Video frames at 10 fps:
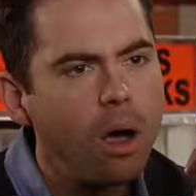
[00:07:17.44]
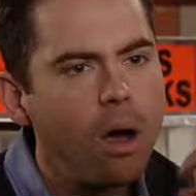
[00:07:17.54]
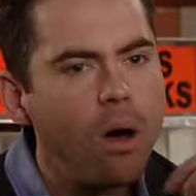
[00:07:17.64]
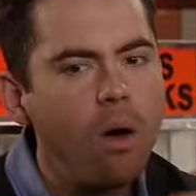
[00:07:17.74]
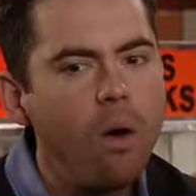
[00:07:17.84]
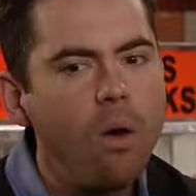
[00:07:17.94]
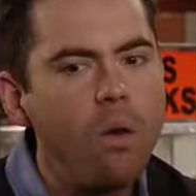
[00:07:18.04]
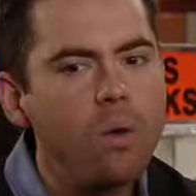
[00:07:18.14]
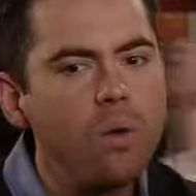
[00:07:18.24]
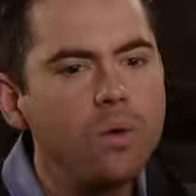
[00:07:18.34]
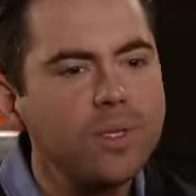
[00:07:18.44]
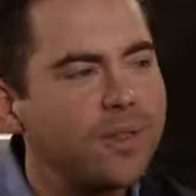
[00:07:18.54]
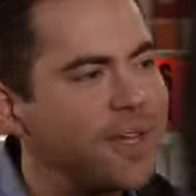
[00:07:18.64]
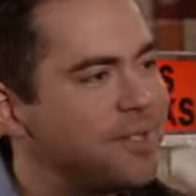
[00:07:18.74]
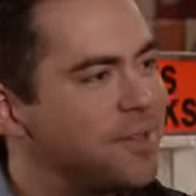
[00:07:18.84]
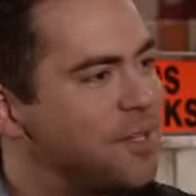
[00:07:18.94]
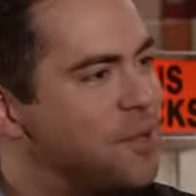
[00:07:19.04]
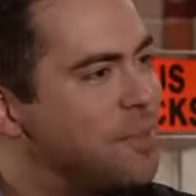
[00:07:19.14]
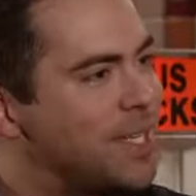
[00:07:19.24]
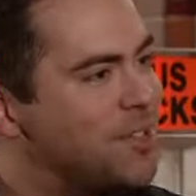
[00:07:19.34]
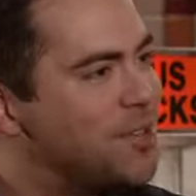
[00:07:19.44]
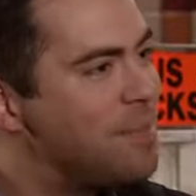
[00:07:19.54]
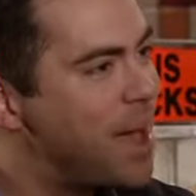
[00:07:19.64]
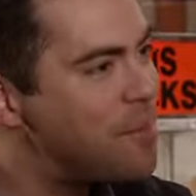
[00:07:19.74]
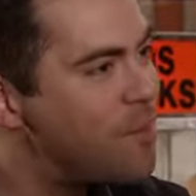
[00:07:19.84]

Oh, so that's who the new mystery man